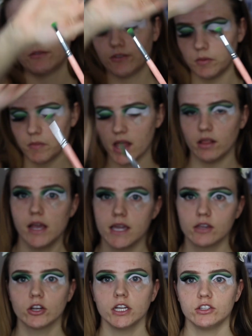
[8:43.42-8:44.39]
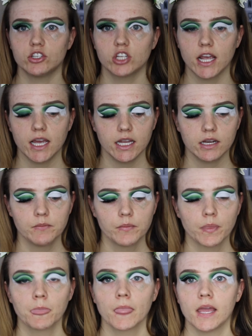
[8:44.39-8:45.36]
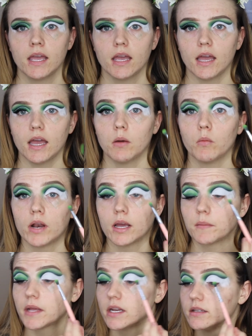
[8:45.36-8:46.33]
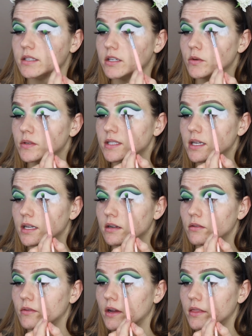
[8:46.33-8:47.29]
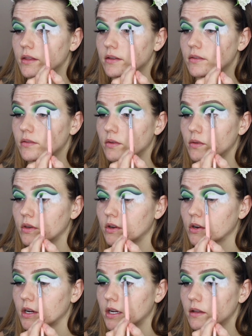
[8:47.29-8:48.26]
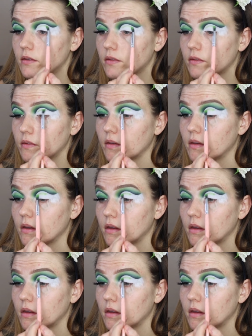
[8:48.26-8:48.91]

for my light green shade. And what I'm going to do is I'm going to run this through the crease.